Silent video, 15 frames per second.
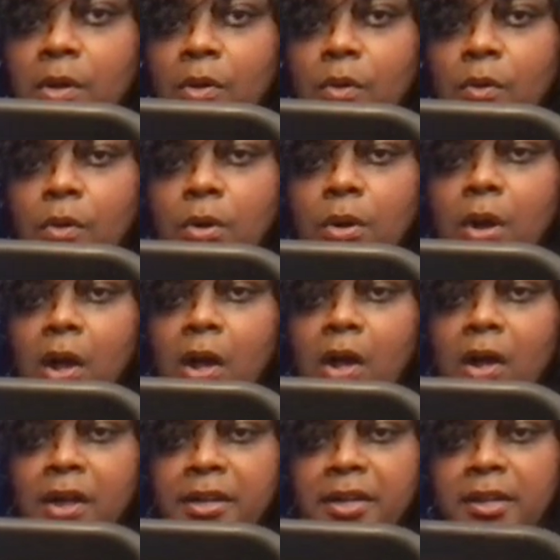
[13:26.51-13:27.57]
or
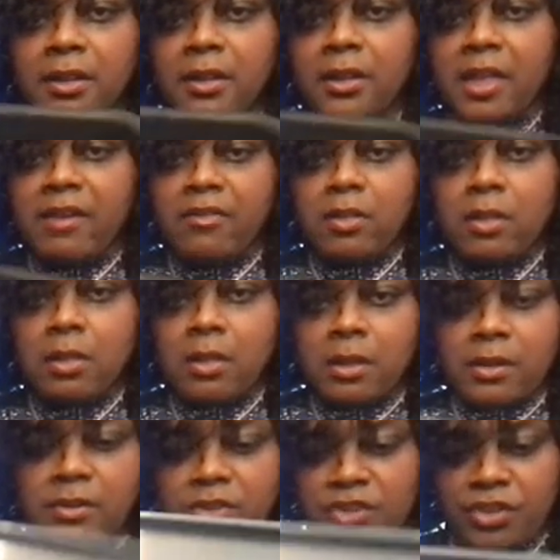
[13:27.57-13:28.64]
on level
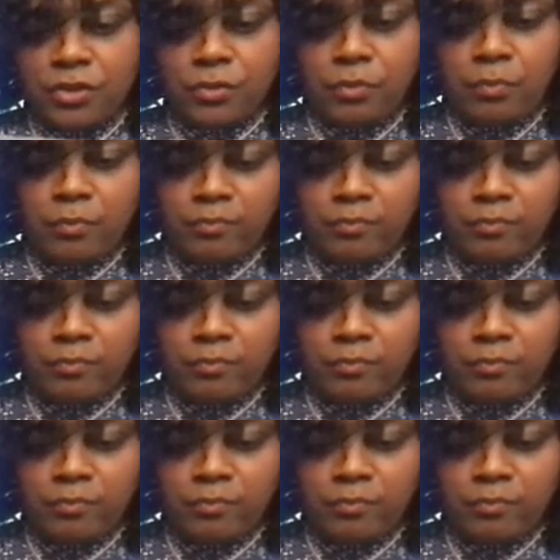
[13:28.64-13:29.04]
2.